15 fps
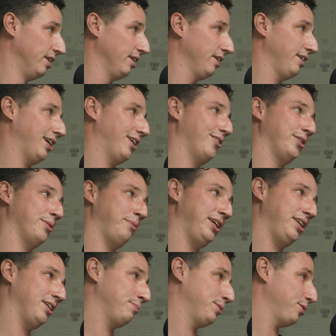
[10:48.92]
Now, on a
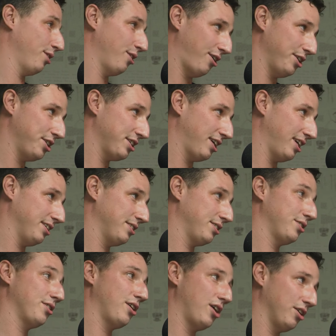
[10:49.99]
medium to a
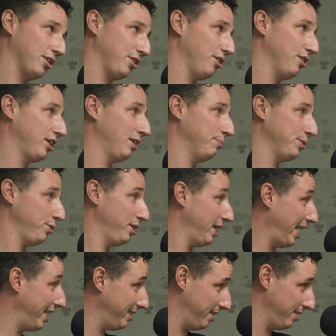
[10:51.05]
large-sized dog, you're looking between
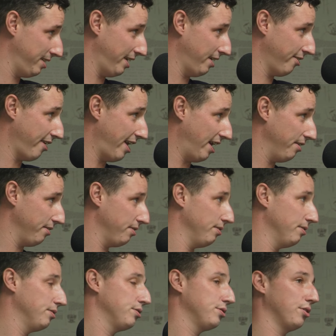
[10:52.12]
8 and 10 grand.
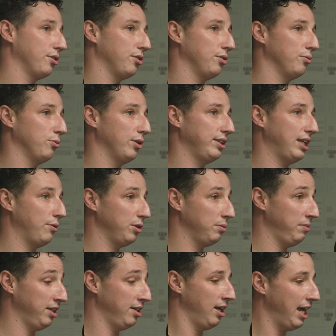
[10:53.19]
So what that
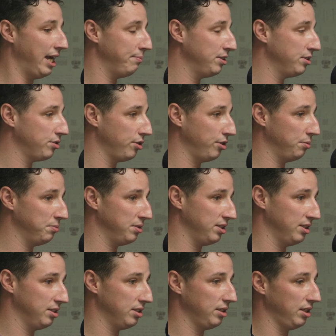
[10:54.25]
would mean in layman's terms
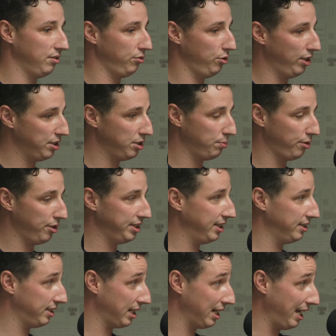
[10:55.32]
is if you had to
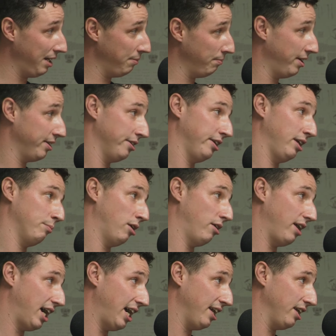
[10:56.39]
process a claim under an
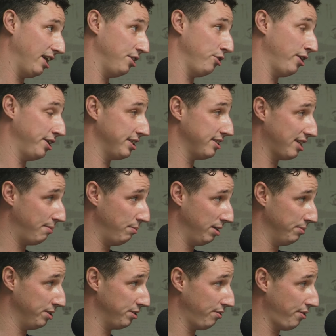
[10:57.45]
MRI and you had a
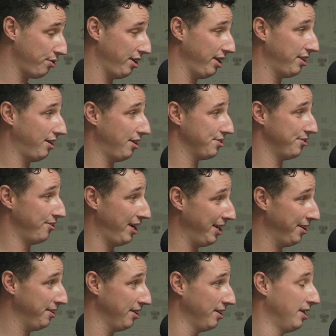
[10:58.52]
sublimit of 3,000
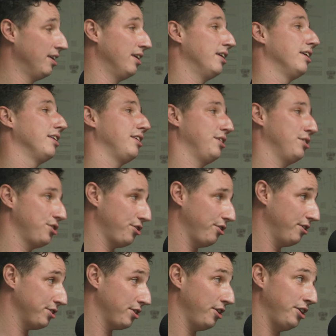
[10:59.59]
Rand, the
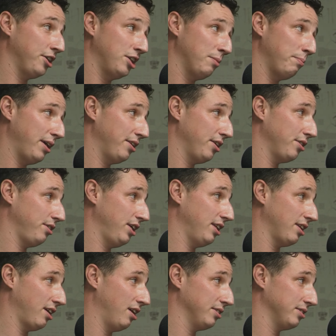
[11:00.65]
insurer is only going to pay the
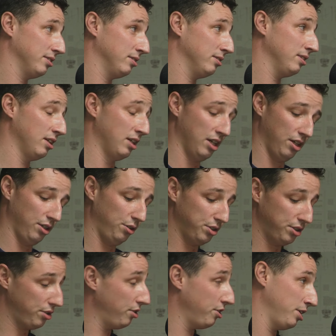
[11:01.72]
3,000, you're
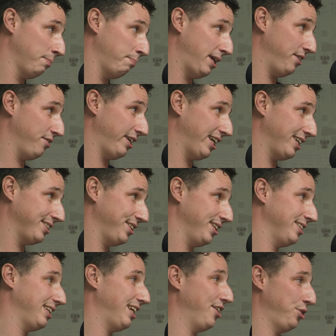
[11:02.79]
still going to pay your
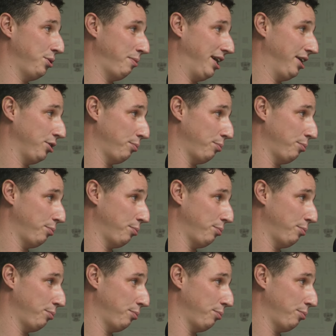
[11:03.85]
excess, and you're paying your